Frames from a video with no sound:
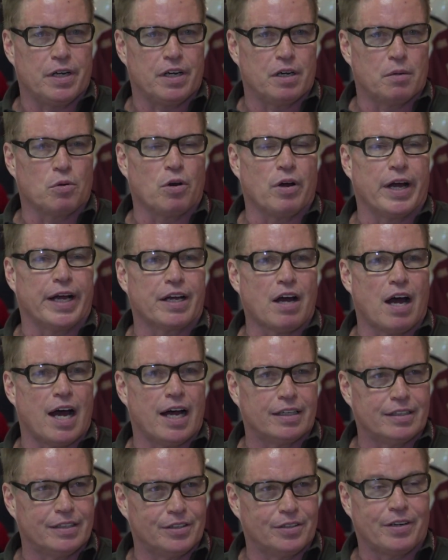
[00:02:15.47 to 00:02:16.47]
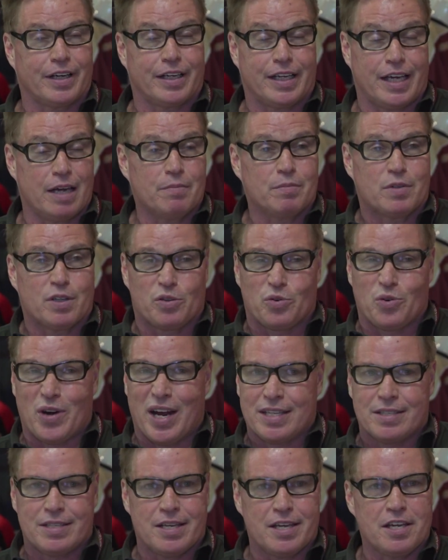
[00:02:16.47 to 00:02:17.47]
Peterborough. I came to the
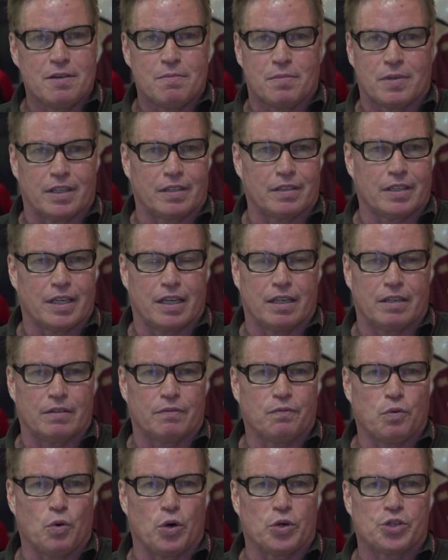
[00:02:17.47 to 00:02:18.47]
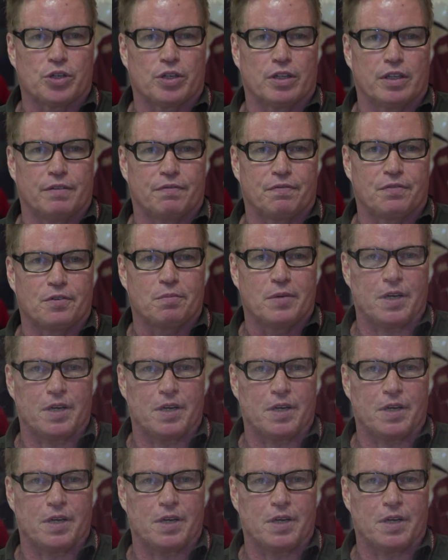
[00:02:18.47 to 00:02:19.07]
right team, and fortunately for